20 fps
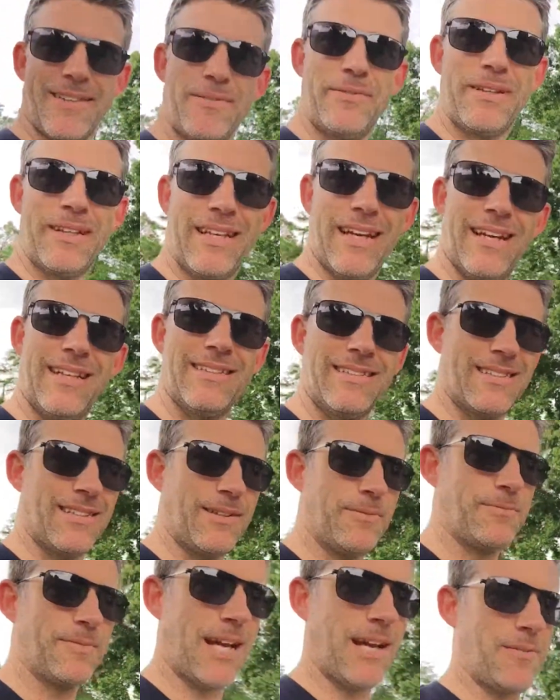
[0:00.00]
Because
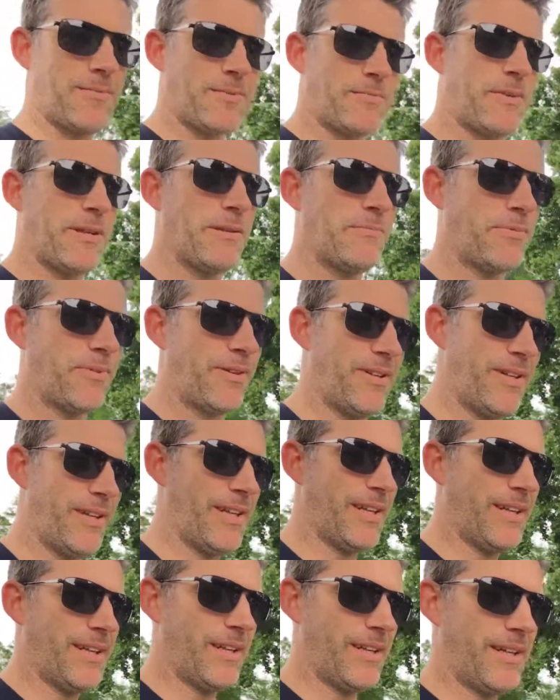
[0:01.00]
sometimes people
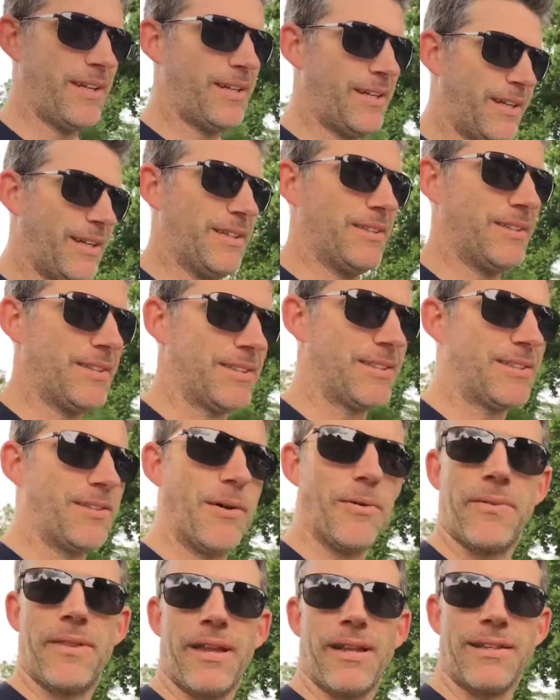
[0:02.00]
just
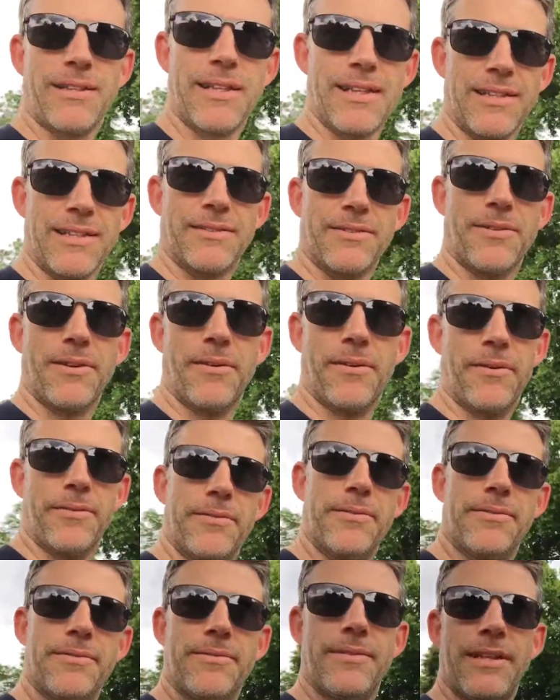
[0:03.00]
don't think things through.
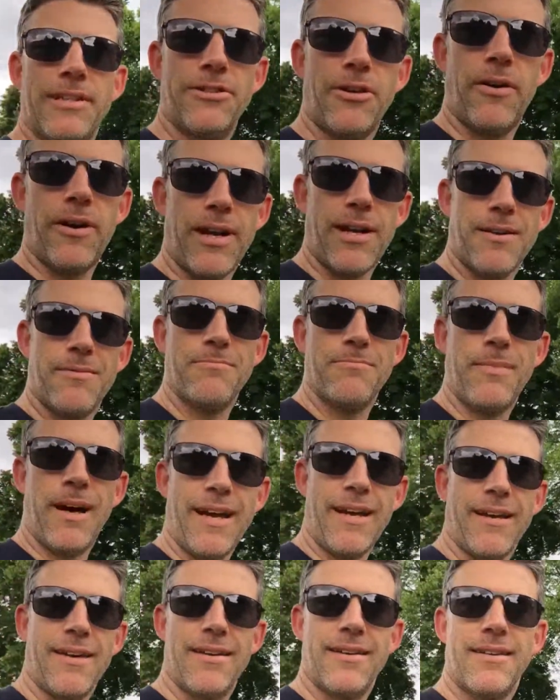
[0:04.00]
Enjoy.
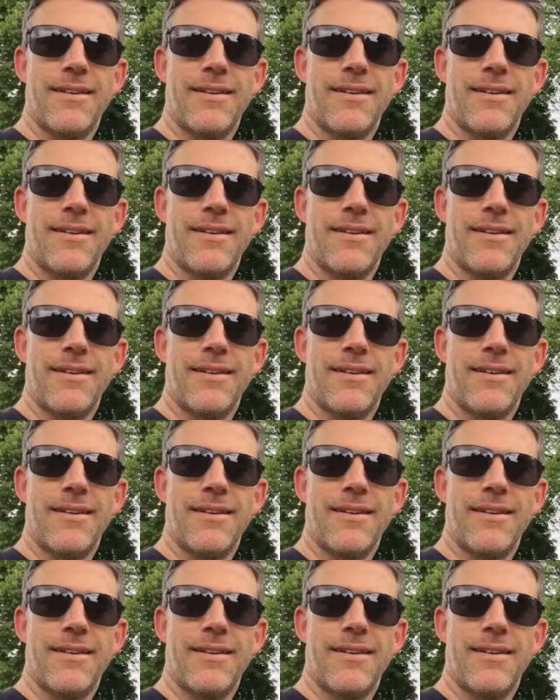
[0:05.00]
Bye.